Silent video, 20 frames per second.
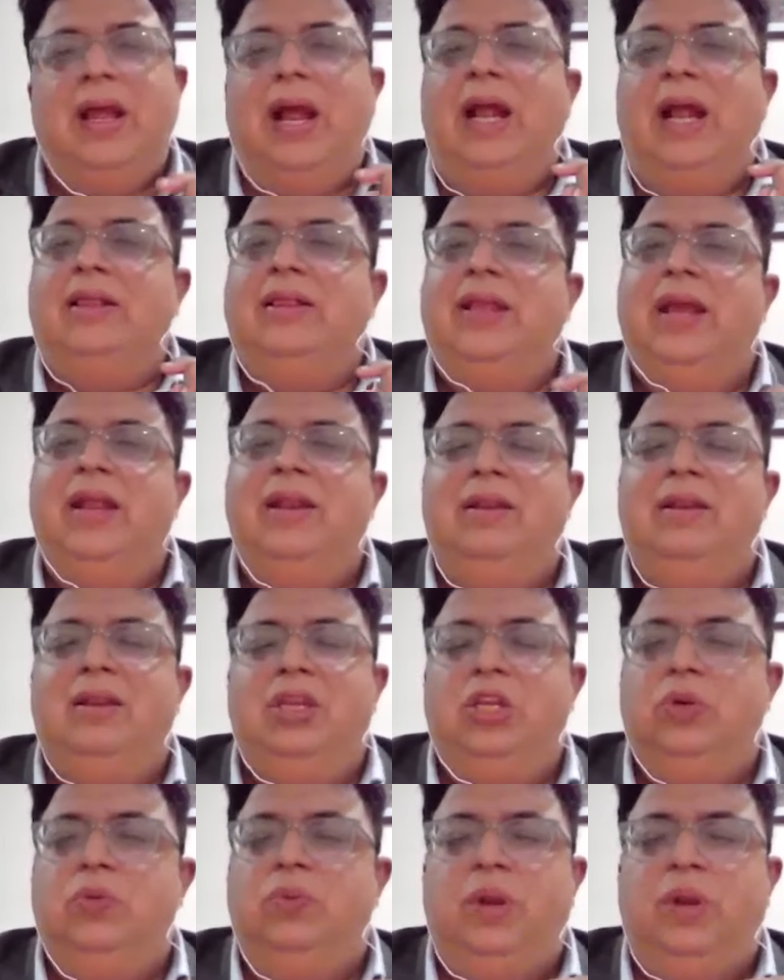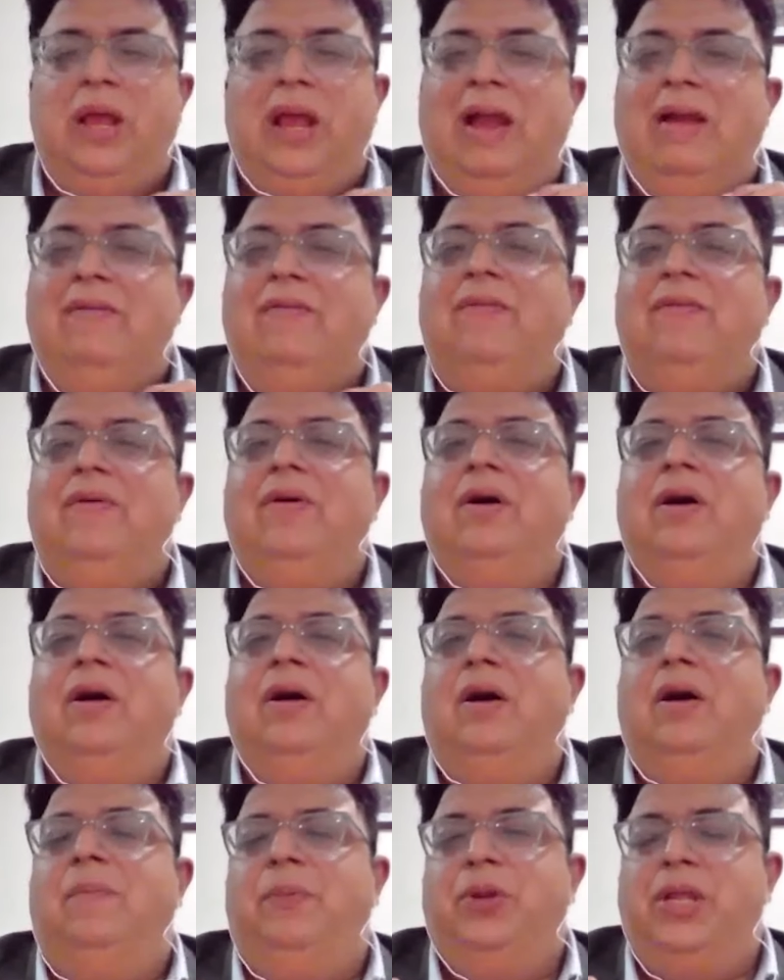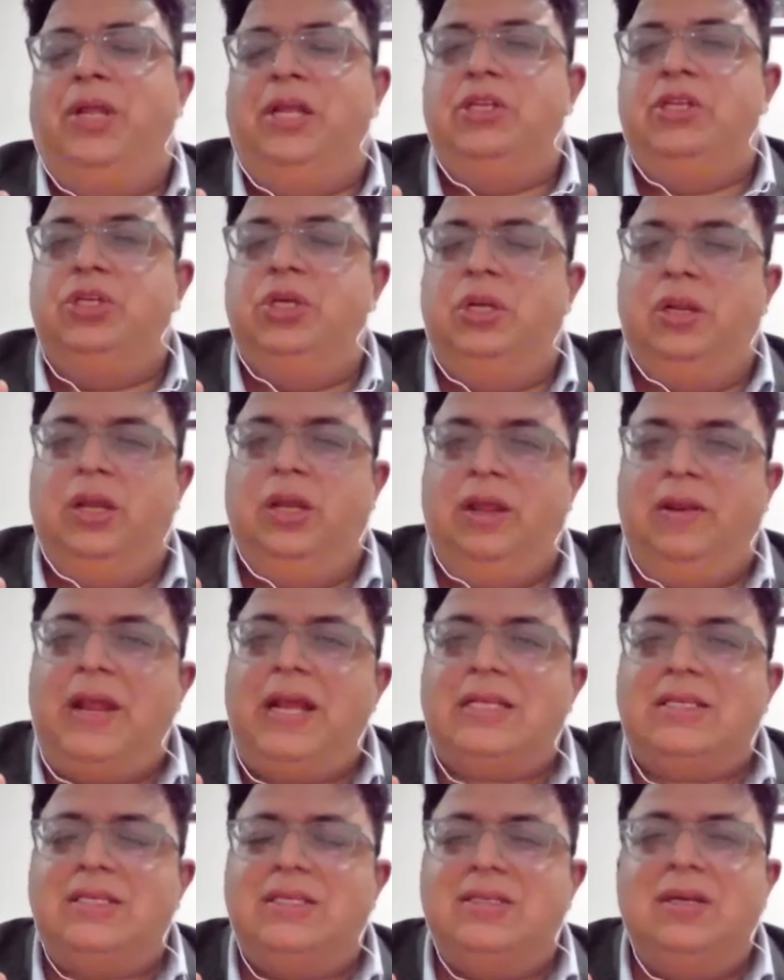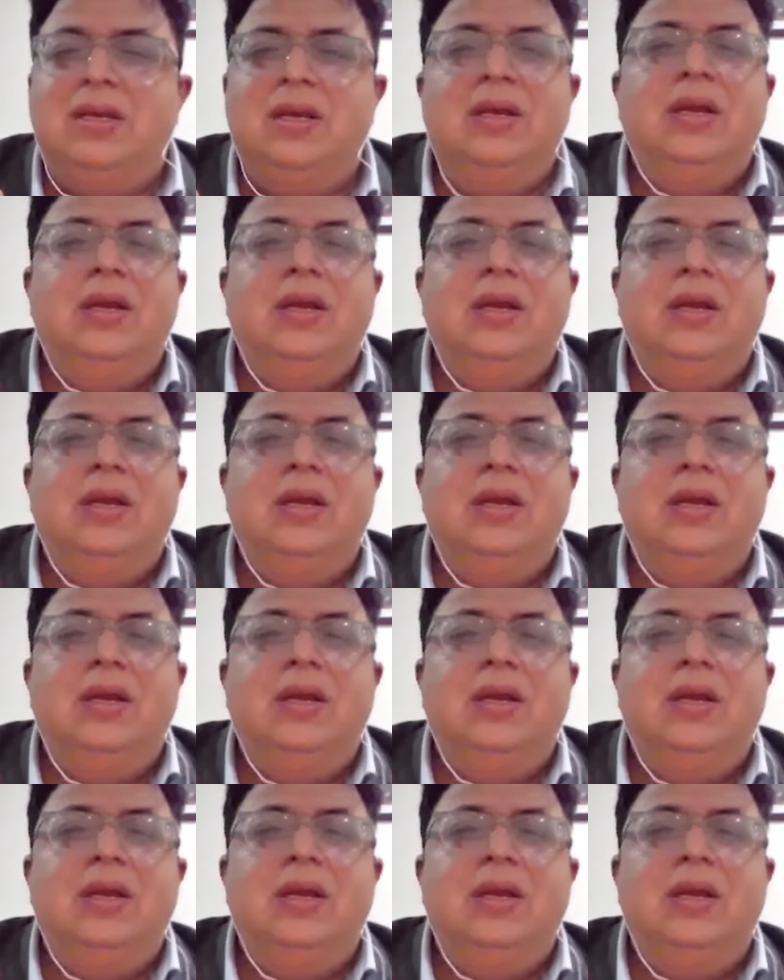and then you would have a, a potential arrest